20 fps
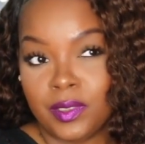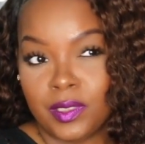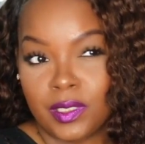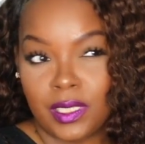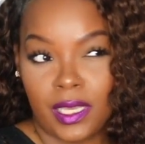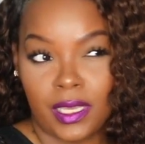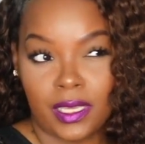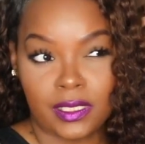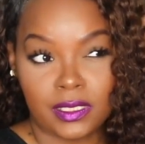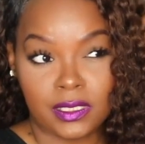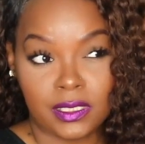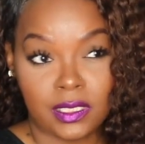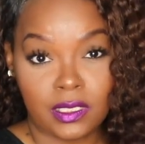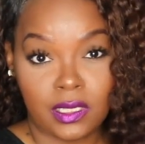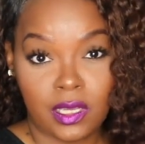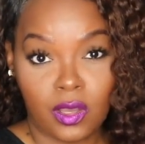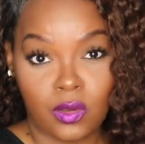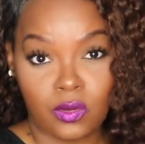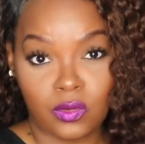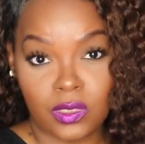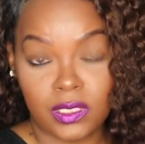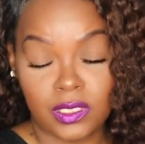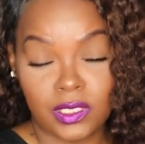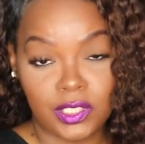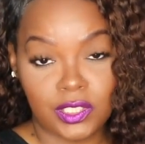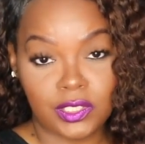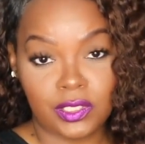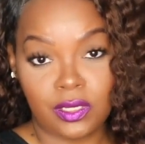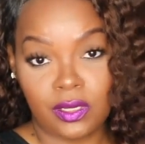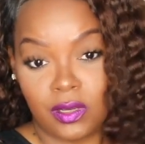put a silicone
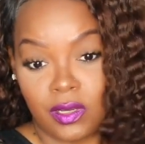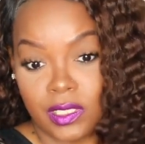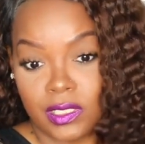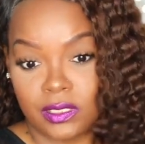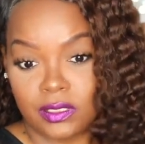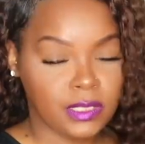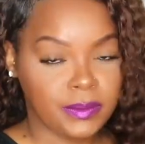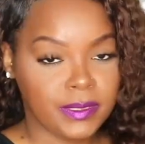conditioner on it.